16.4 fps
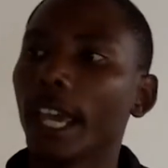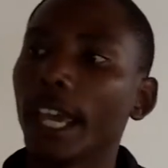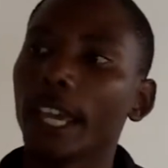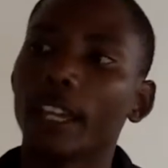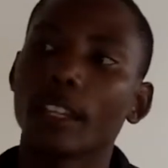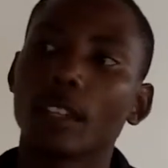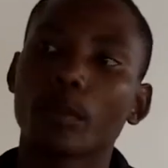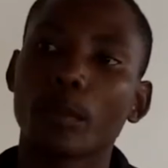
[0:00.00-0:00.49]

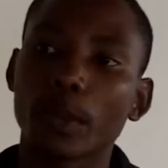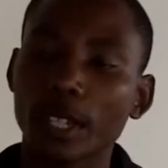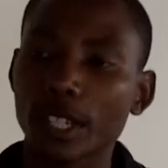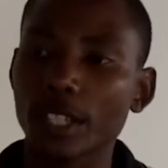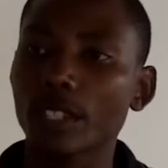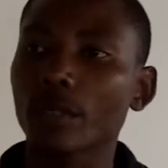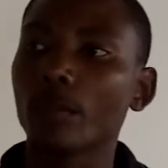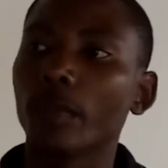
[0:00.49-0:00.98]
And
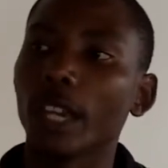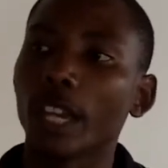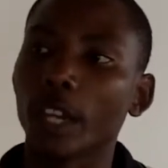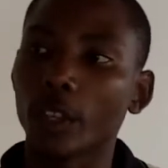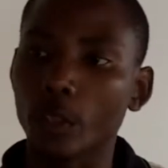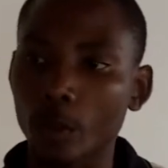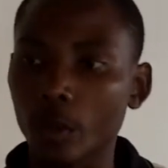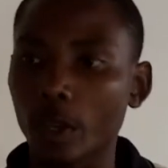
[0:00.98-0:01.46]
please may
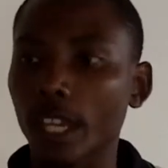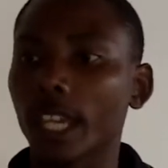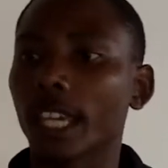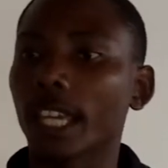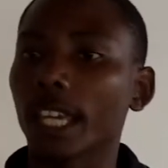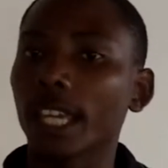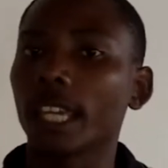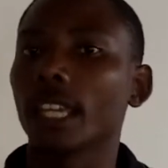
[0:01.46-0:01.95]
you
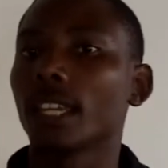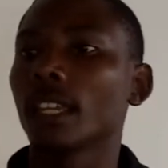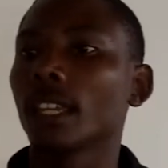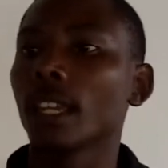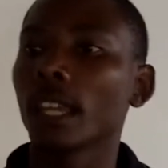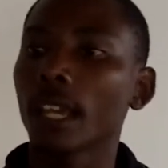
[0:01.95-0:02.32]
again